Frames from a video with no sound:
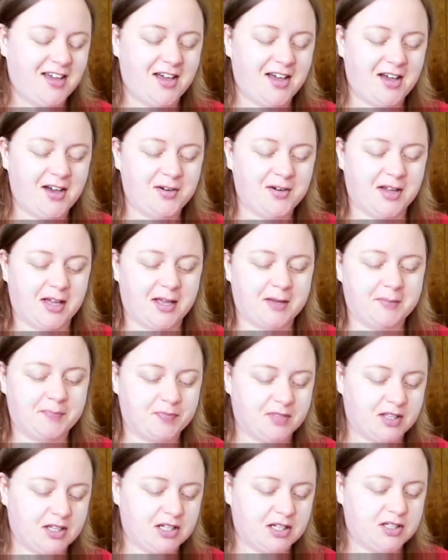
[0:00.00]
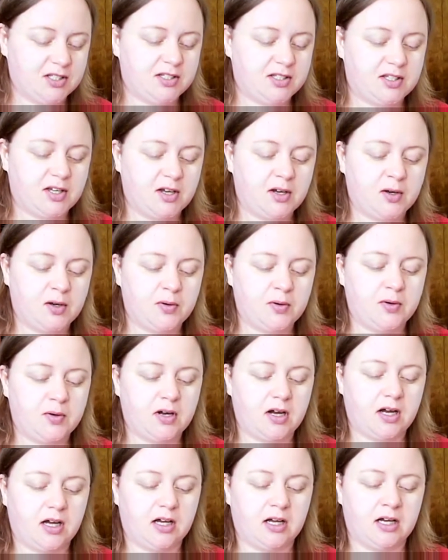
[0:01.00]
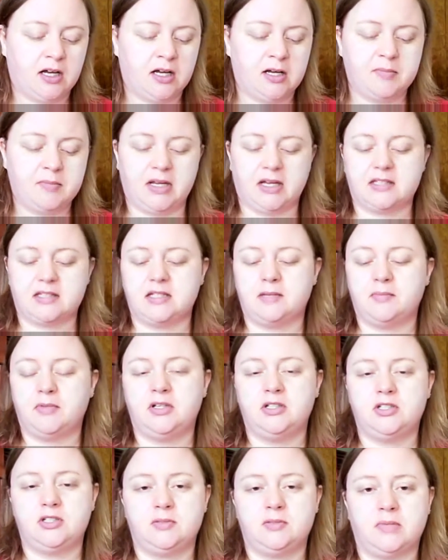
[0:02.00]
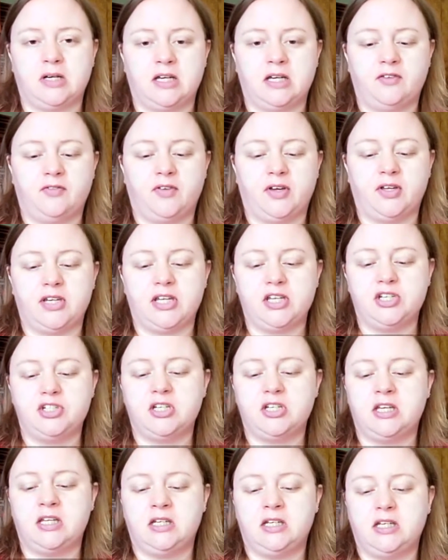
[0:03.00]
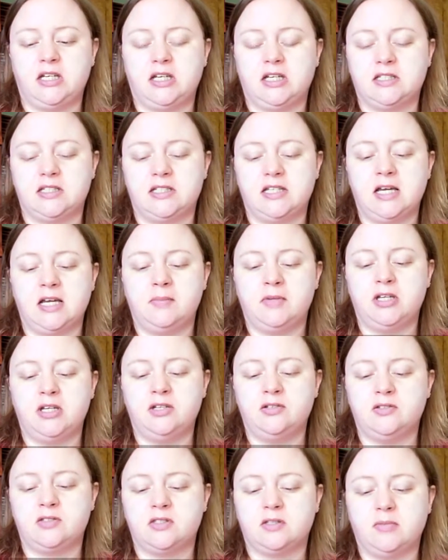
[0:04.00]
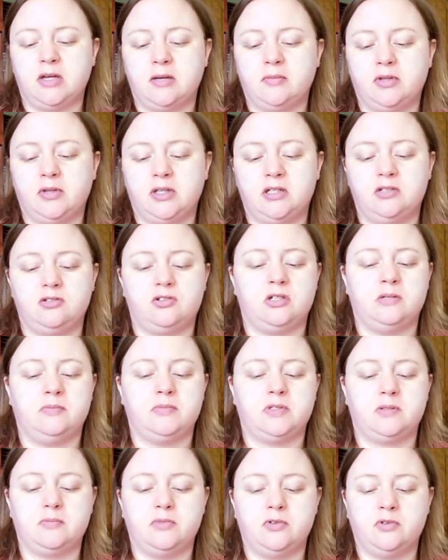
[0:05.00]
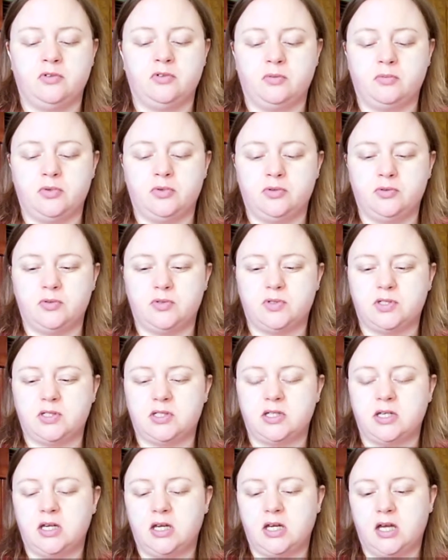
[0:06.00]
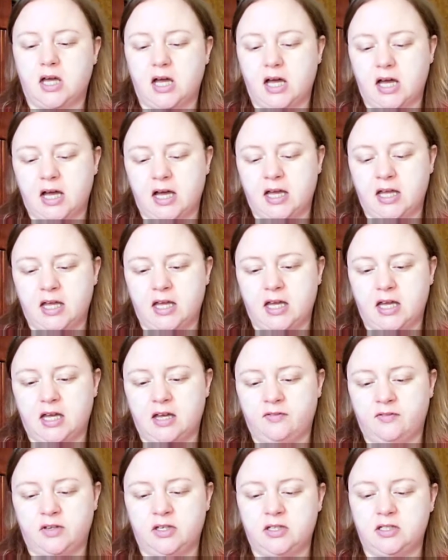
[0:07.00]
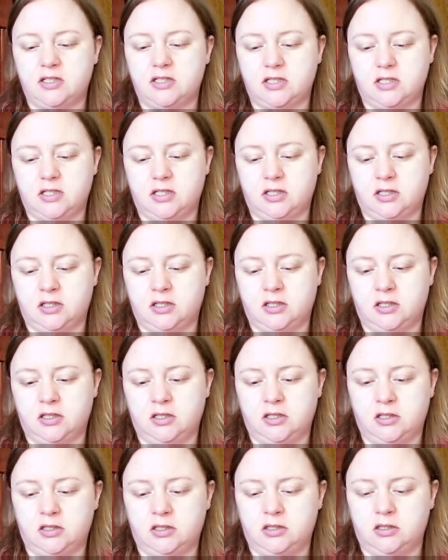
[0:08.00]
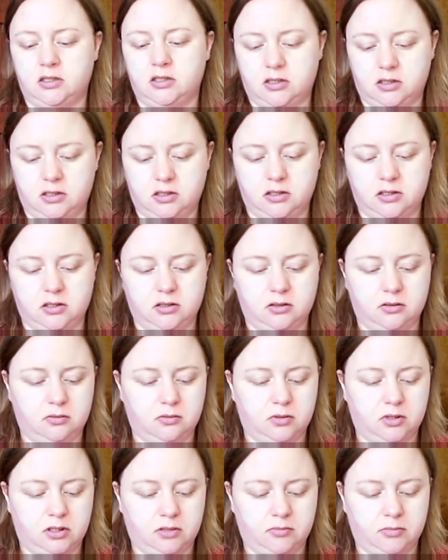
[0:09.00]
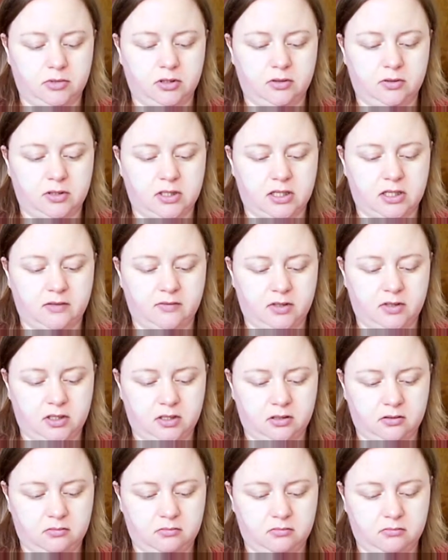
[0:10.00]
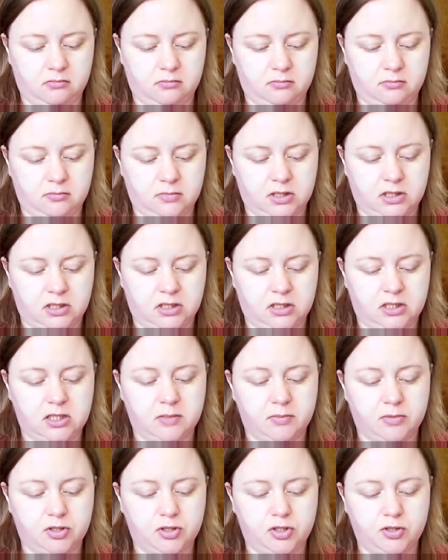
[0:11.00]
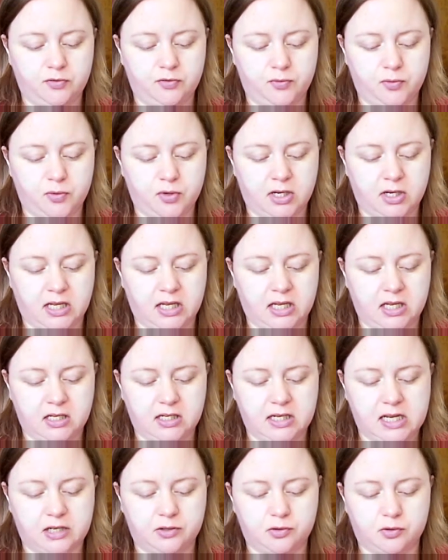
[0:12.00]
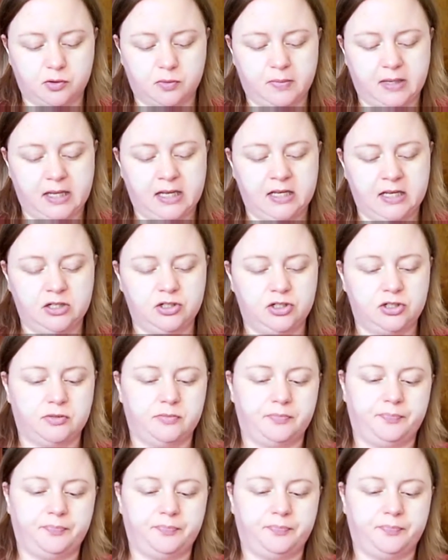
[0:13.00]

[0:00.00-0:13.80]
Okay, so next I'm going to do my foundation, and today I'm going to use the Maybelline Dream Smooth Mousse. I have it in, what number do I have it in? Number 240 Natural Beige.